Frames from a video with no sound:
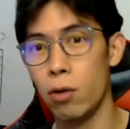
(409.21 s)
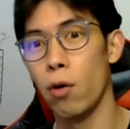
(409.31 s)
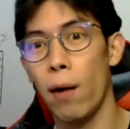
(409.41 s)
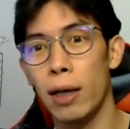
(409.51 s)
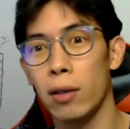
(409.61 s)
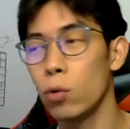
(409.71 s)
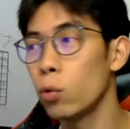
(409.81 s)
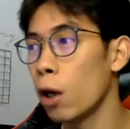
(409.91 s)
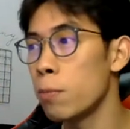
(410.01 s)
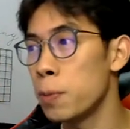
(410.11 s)
You're right,
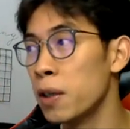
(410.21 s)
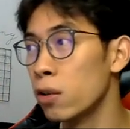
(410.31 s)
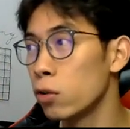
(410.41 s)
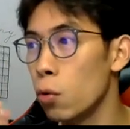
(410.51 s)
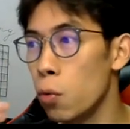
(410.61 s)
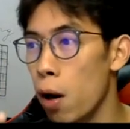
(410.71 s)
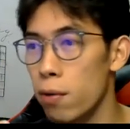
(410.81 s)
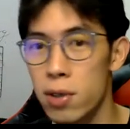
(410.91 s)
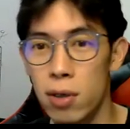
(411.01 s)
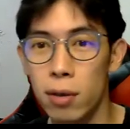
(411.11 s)
2 times bigger. So
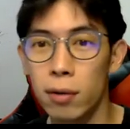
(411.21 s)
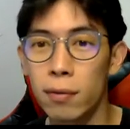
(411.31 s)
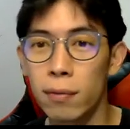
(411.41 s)
where is it?